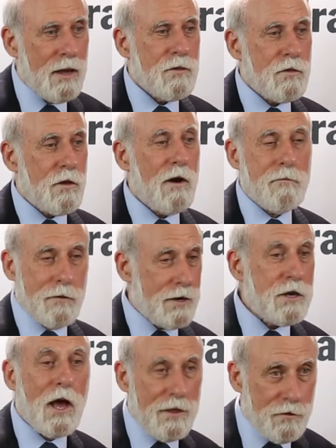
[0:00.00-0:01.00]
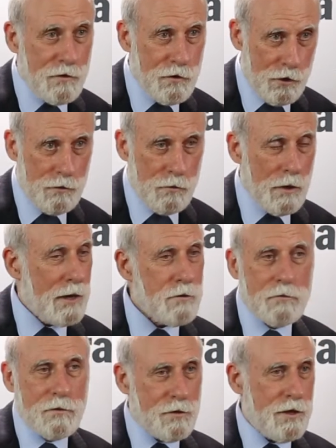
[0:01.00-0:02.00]
Software does too. I
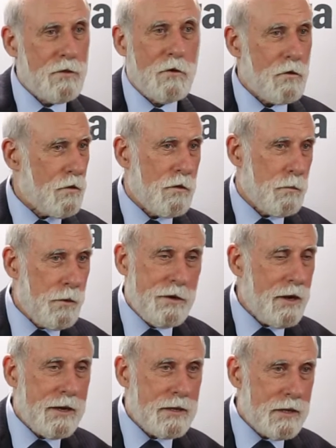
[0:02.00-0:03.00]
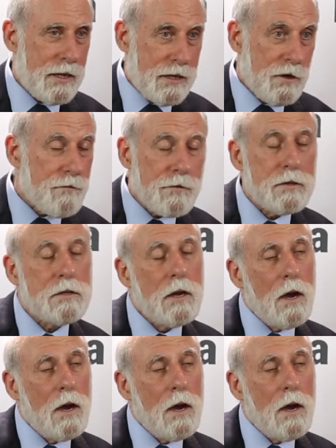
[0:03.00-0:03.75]
don't see those as particularly different.